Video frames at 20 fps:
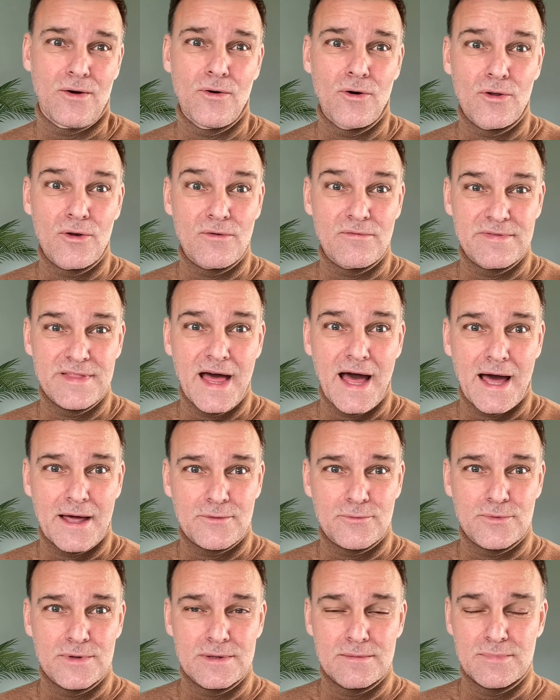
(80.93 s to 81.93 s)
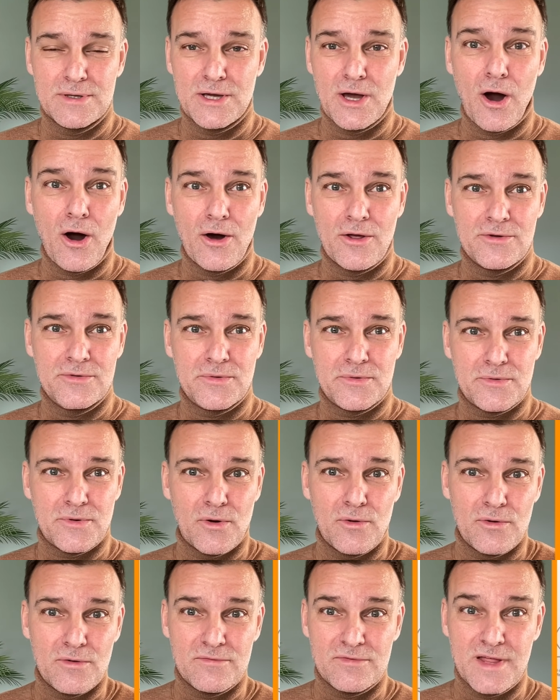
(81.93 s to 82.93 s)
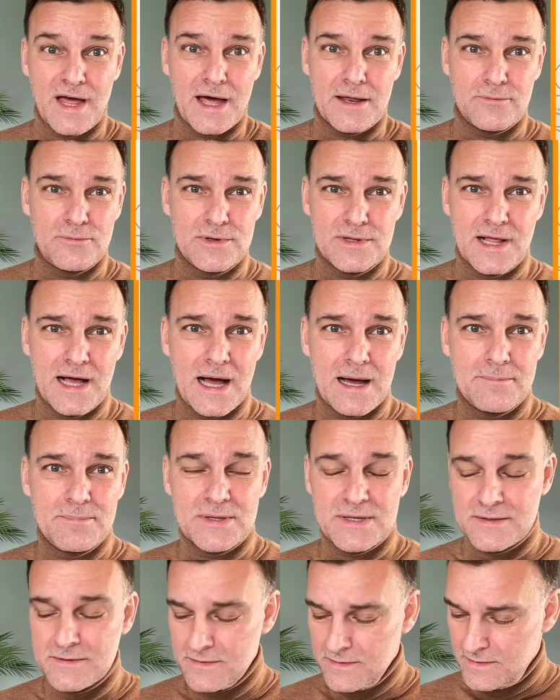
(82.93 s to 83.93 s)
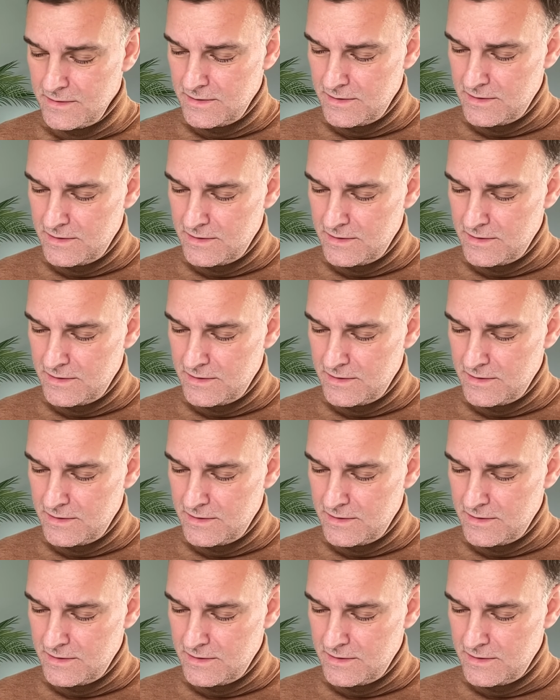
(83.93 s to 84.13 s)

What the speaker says: all of that will be gone or all of that will happen.